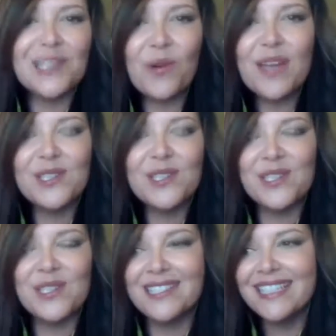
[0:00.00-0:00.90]

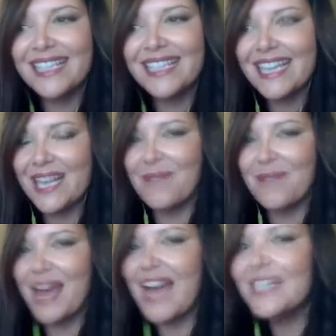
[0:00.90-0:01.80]
question to get him
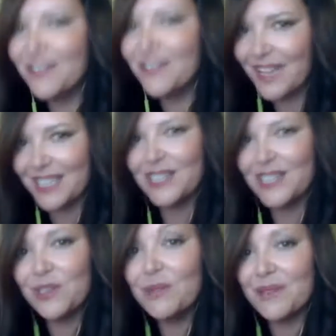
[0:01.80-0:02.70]
activated to
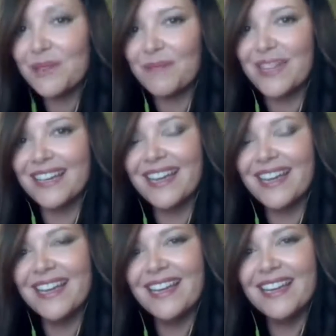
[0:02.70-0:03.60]
do something.
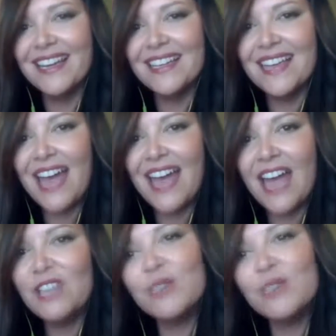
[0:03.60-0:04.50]

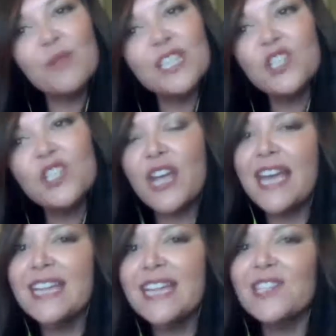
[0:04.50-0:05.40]
And you just want to
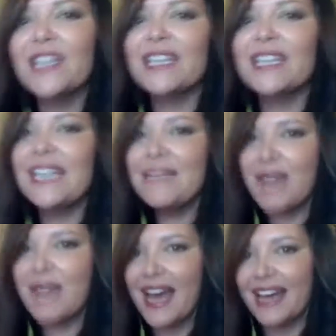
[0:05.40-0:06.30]
change and lean
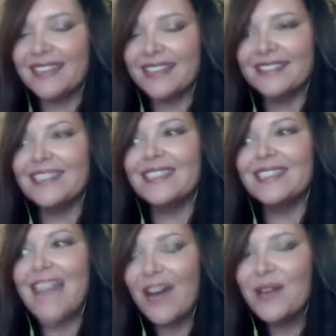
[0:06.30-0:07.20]
back,
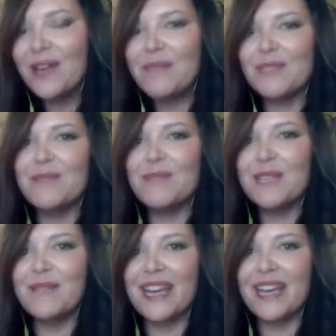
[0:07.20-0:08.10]
allow him to be
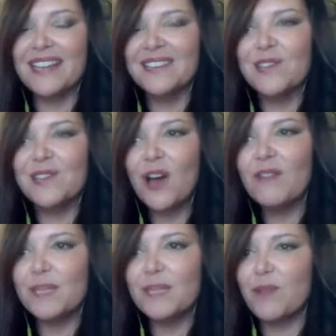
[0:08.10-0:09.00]
the man,
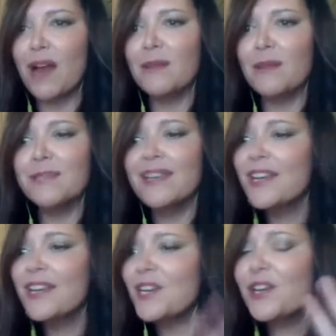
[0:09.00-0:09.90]
solve these problems.
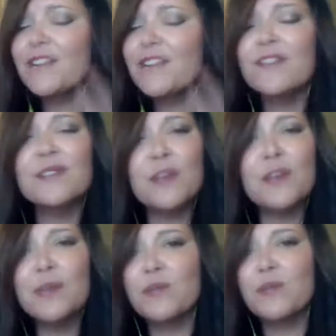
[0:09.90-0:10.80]
You're going to feel so
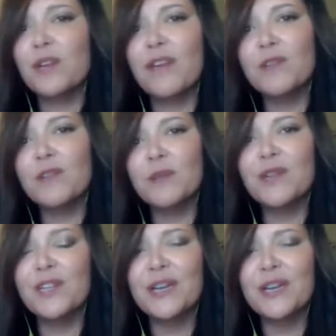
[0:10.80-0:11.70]
much more comfortable
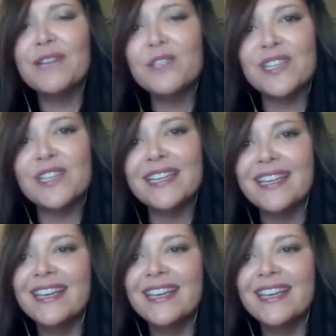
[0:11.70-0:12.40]
in your energy.